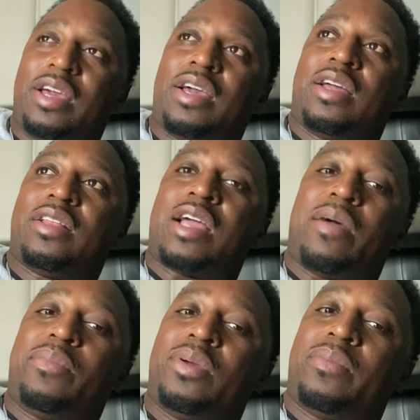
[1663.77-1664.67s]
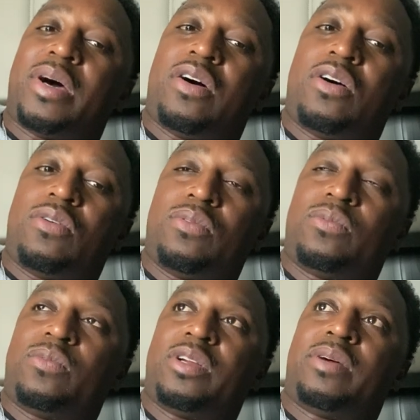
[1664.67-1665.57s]
and not be about
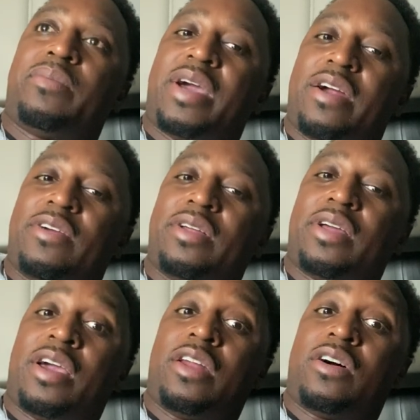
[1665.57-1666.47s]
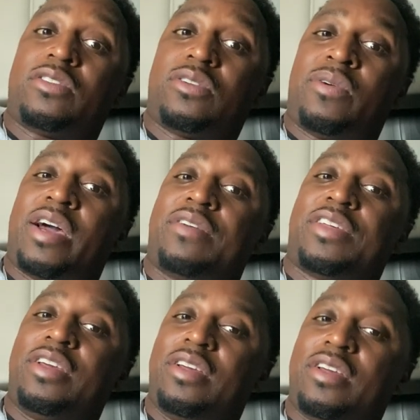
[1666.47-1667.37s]
home when I'm married and also have
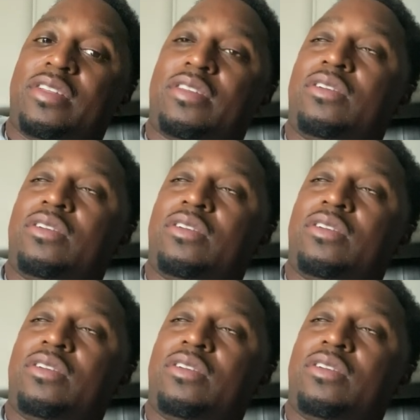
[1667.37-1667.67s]
kids.